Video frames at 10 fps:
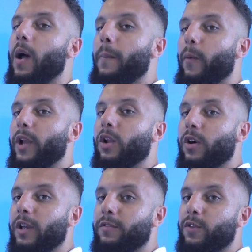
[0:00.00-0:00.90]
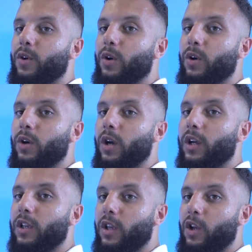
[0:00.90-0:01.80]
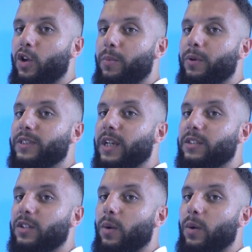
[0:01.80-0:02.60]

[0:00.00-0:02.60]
But we're looking for a cube which has